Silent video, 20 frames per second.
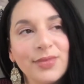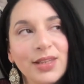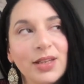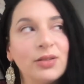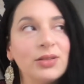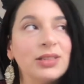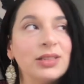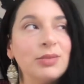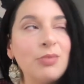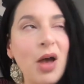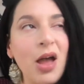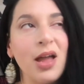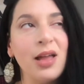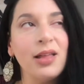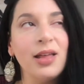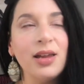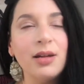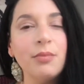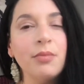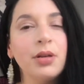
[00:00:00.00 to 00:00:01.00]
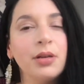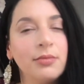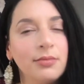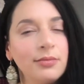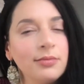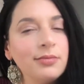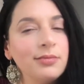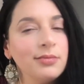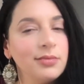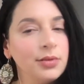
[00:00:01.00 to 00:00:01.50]
Smile at him, but
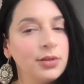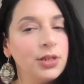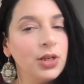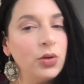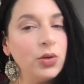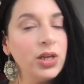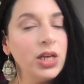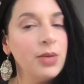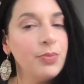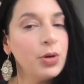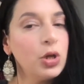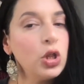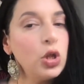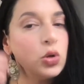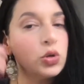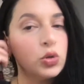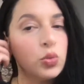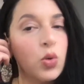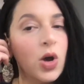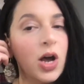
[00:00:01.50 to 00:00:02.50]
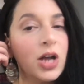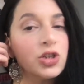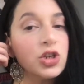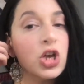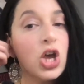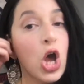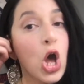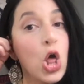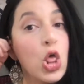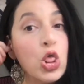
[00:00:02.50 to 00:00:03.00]
keep a close watch.
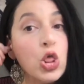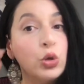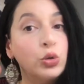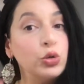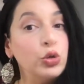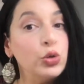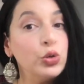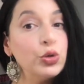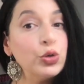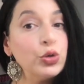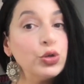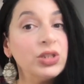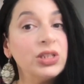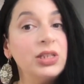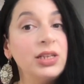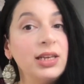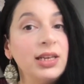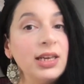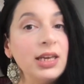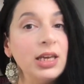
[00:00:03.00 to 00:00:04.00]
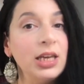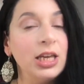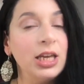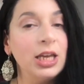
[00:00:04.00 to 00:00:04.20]
Those Jews are sneaky.